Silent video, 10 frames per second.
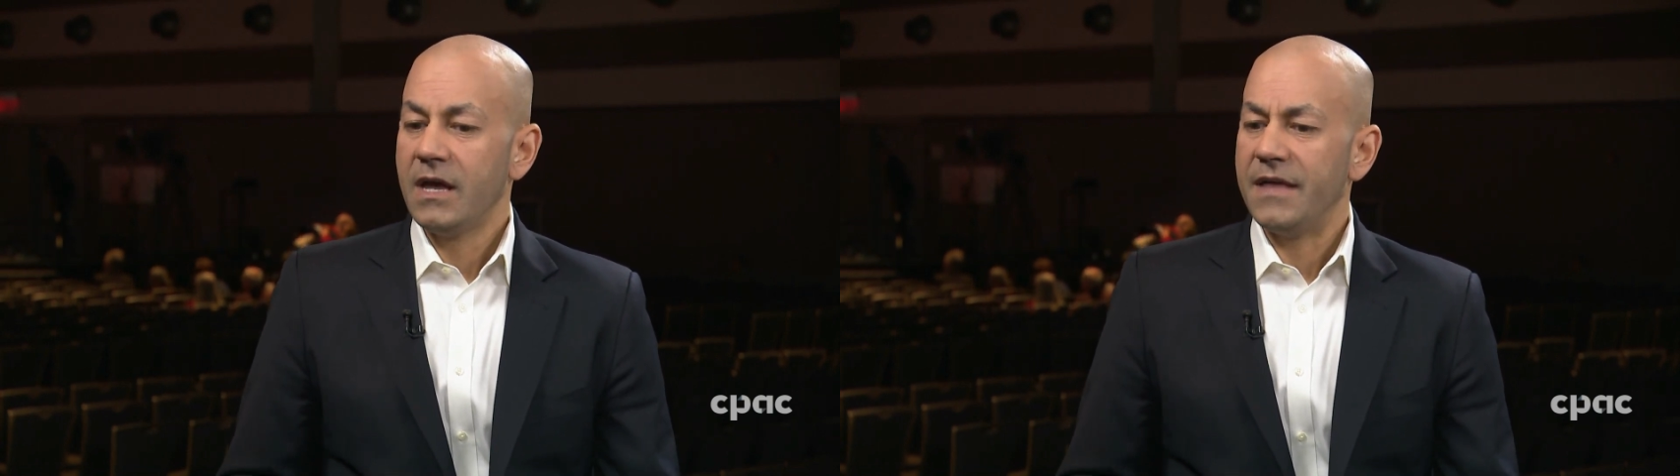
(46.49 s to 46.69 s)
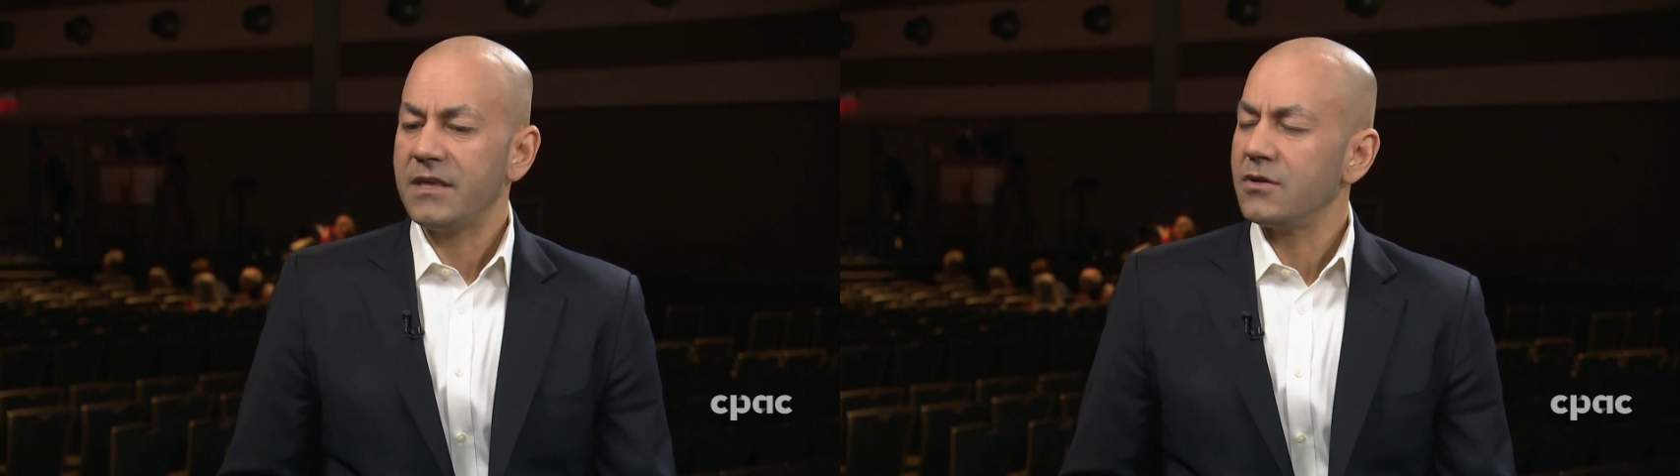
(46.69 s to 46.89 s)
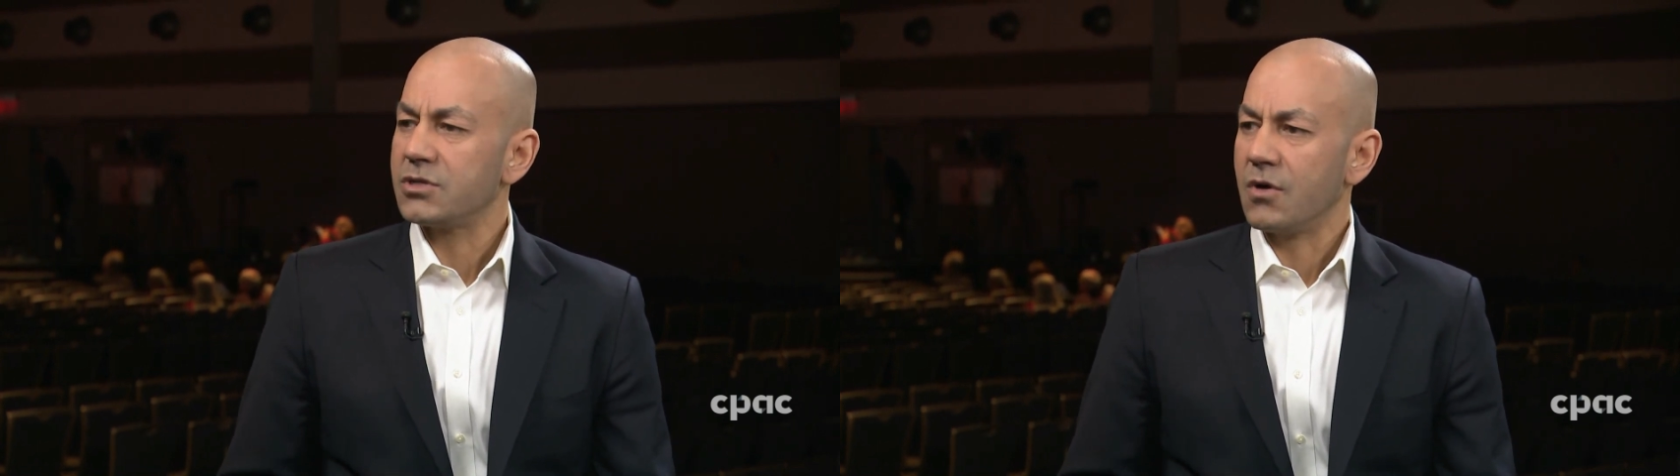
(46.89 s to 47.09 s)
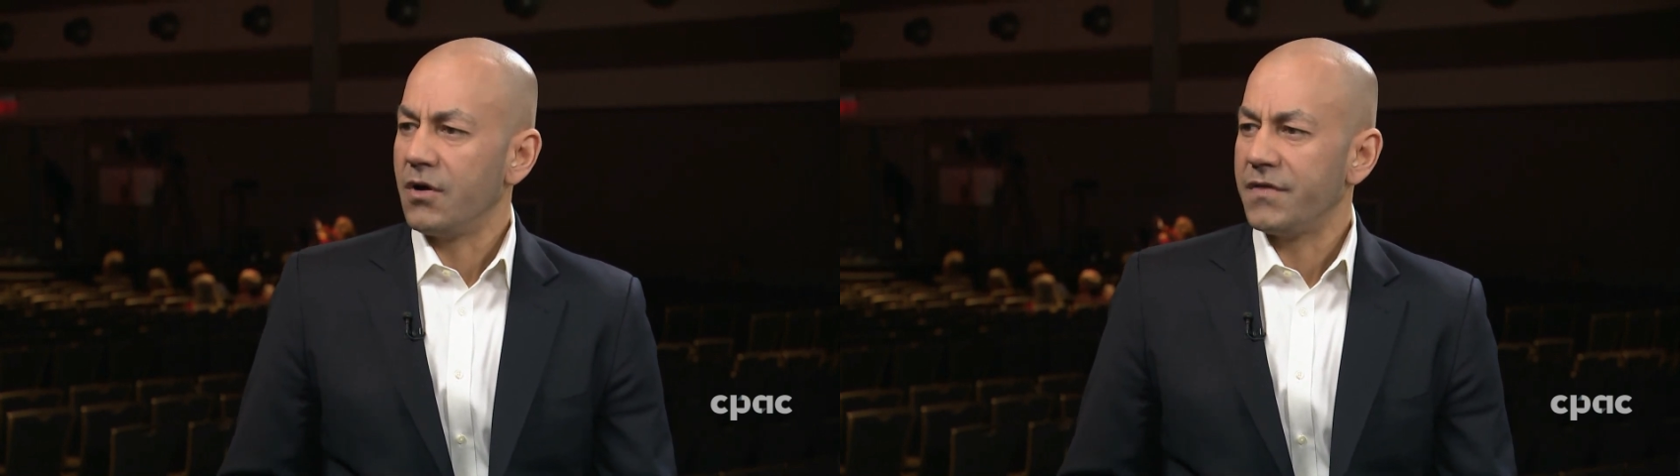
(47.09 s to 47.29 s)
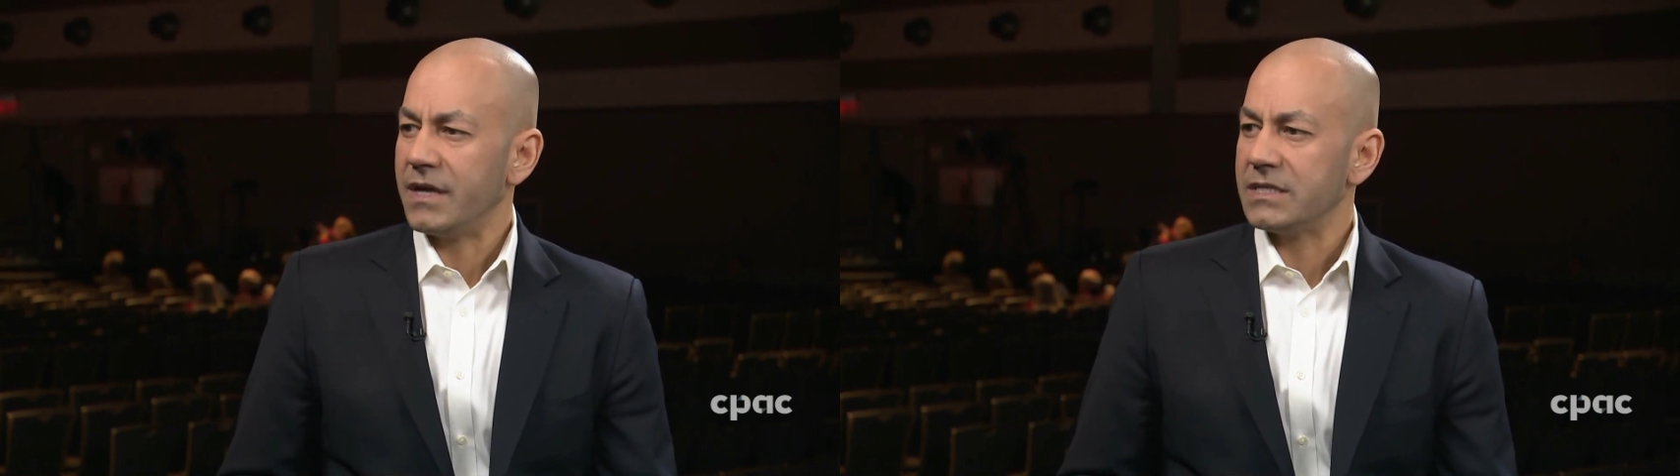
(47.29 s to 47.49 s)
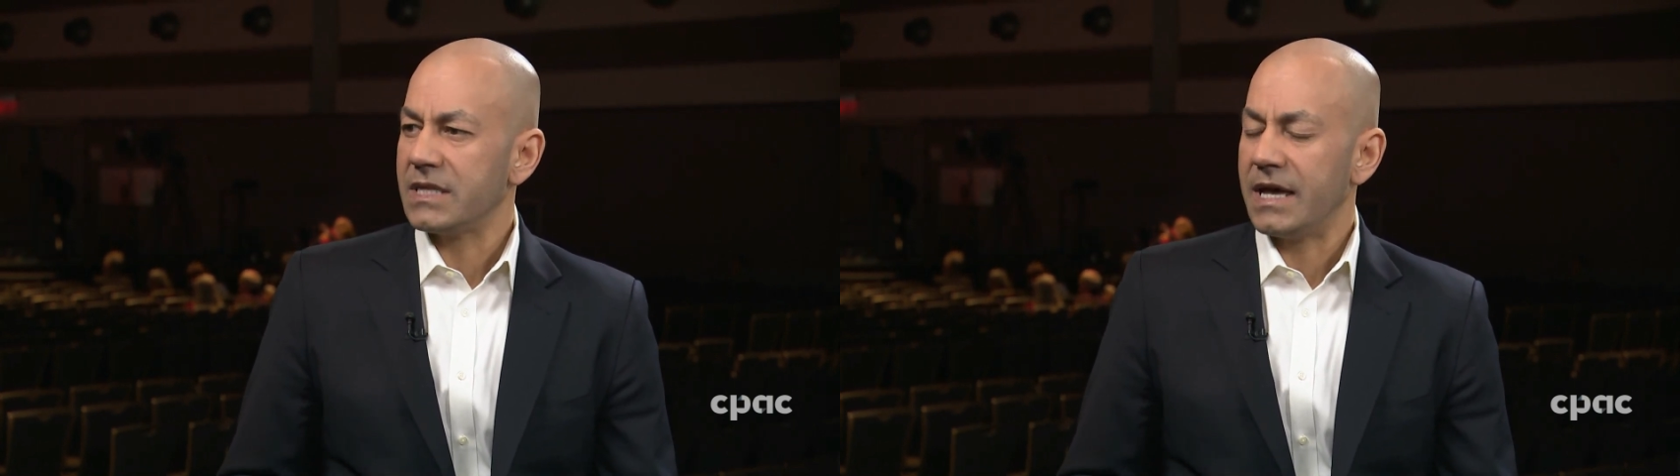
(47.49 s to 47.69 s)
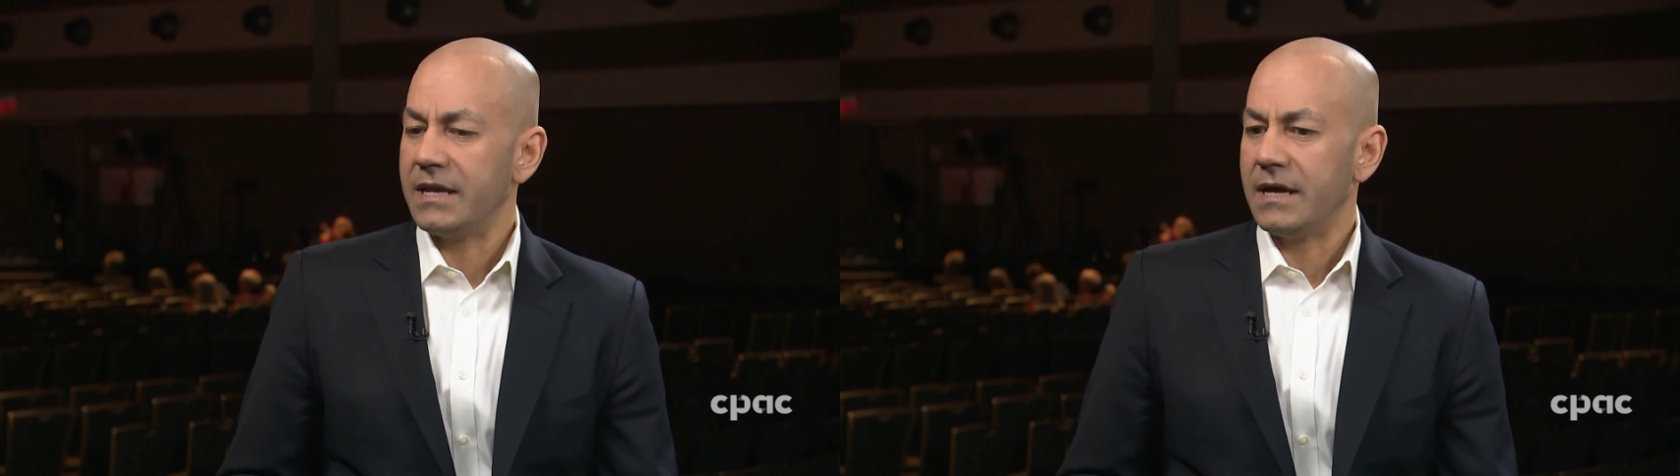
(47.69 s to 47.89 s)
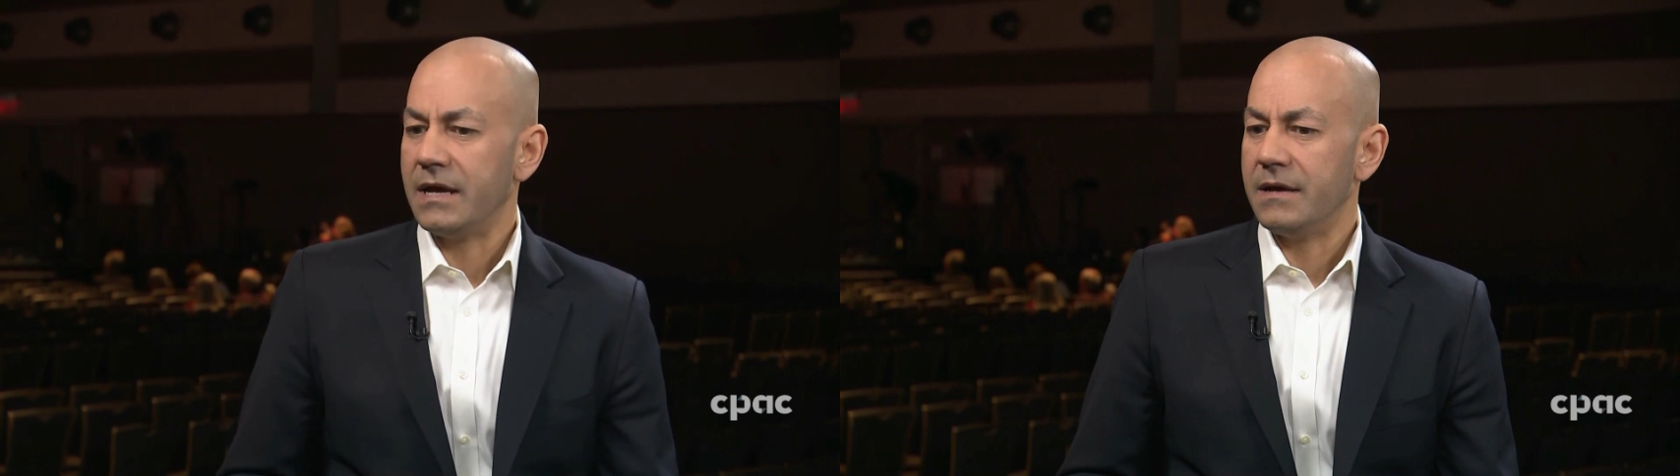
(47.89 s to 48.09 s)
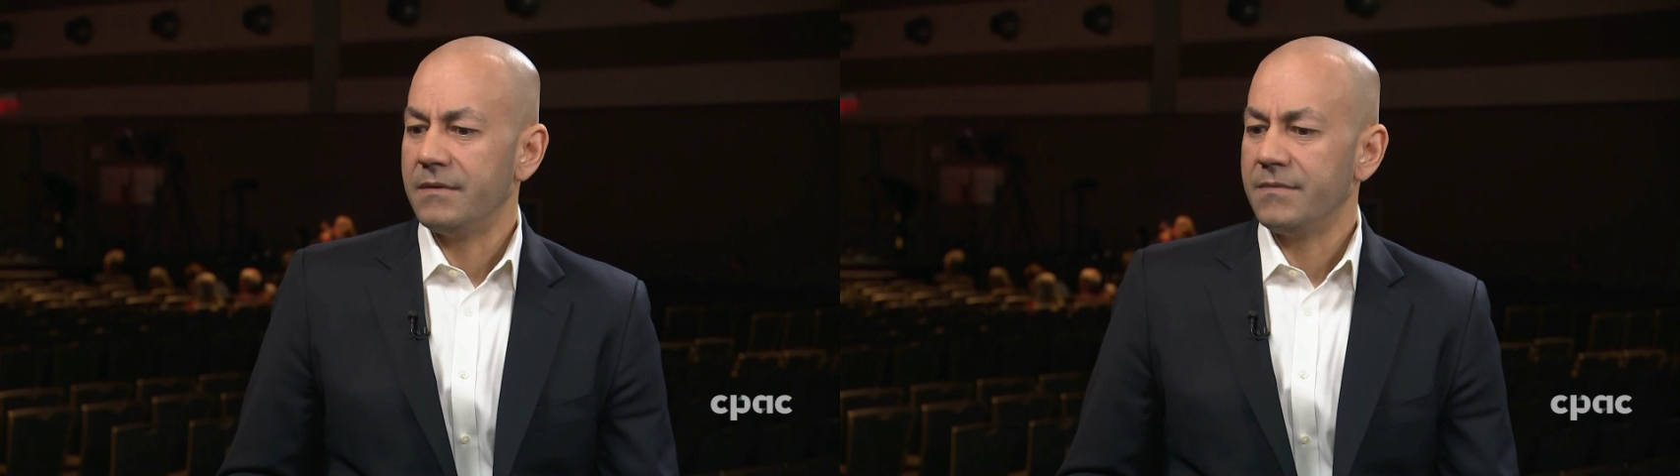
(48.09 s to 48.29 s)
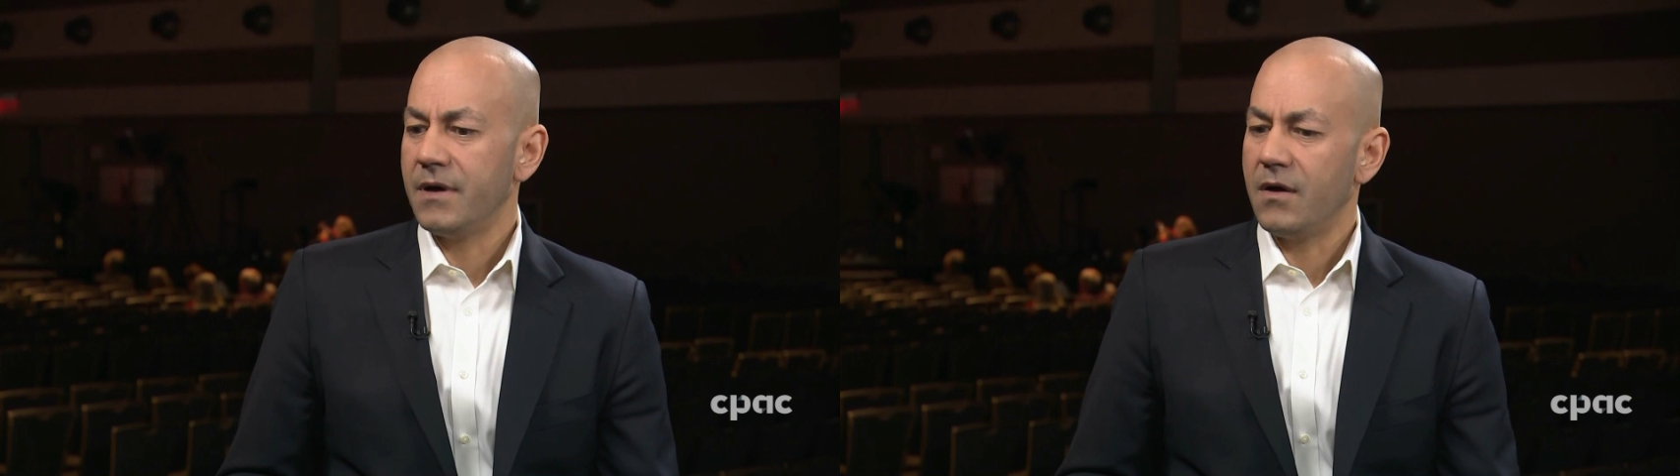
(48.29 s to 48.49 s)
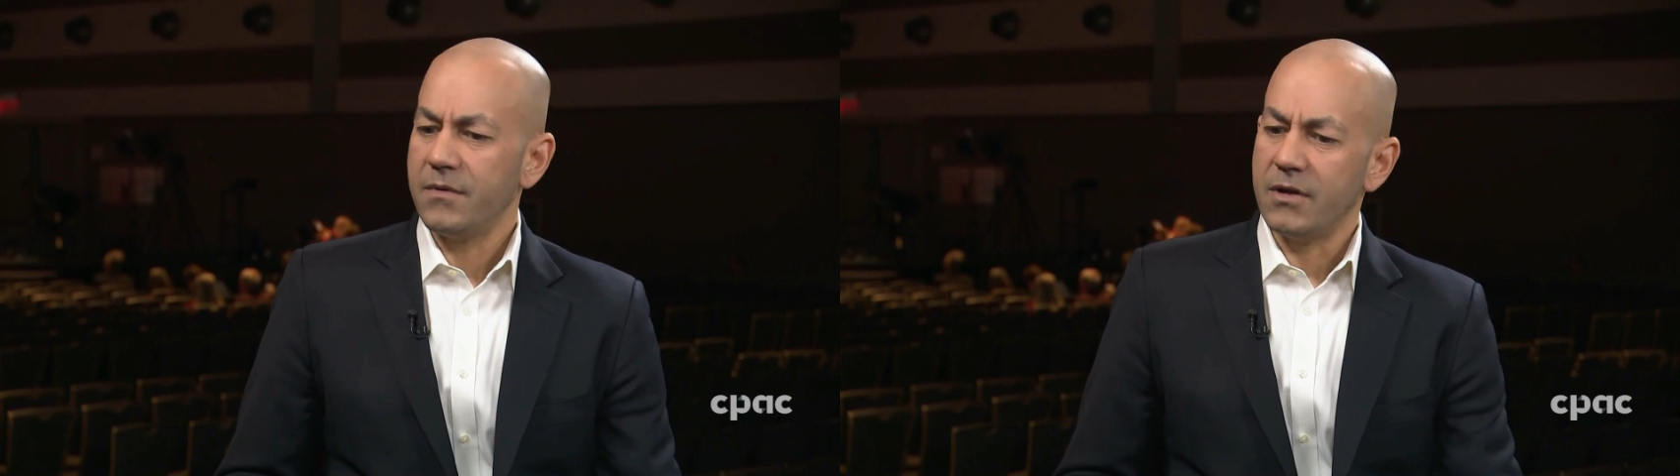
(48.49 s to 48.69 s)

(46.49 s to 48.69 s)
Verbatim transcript: I think those are all things that uh,